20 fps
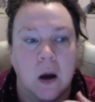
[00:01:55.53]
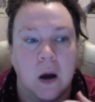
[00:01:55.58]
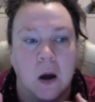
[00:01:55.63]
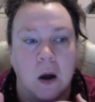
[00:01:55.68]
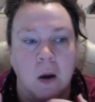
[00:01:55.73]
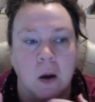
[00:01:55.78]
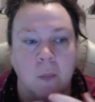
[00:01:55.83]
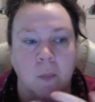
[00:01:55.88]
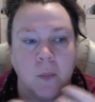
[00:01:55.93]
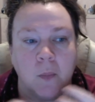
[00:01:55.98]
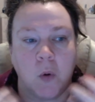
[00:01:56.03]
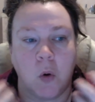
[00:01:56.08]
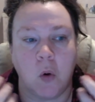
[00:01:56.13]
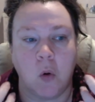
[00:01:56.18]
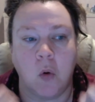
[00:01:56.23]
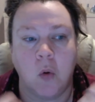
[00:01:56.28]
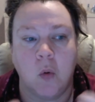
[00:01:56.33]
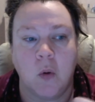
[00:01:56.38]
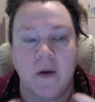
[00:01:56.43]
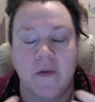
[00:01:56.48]
I'm
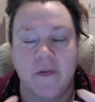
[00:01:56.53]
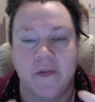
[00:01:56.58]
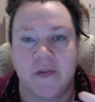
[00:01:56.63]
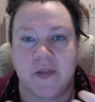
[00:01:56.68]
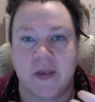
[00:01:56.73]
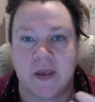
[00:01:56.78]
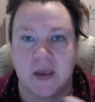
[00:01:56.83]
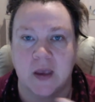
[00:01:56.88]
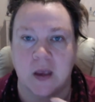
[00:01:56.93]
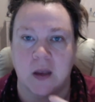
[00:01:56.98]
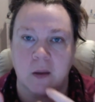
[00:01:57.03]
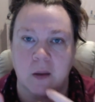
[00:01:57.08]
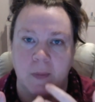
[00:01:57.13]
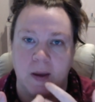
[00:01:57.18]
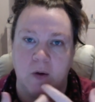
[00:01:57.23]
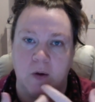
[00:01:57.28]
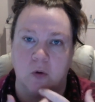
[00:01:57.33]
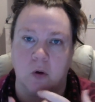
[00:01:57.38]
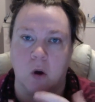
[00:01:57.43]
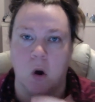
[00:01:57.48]
always thinking
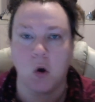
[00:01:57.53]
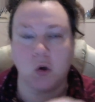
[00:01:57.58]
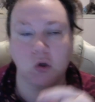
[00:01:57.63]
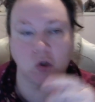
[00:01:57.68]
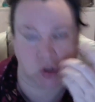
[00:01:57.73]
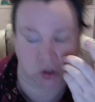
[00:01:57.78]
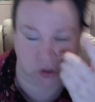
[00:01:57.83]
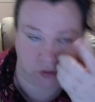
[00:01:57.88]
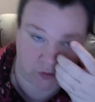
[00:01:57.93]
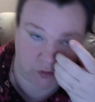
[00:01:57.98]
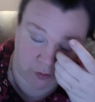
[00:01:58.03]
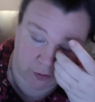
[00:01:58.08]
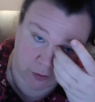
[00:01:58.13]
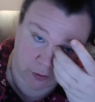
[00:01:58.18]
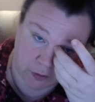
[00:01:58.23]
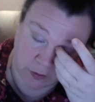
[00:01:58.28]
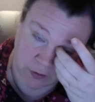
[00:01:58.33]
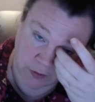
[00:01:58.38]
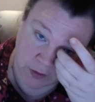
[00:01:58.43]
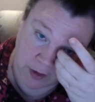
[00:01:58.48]
about
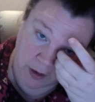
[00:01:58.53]
consciousness.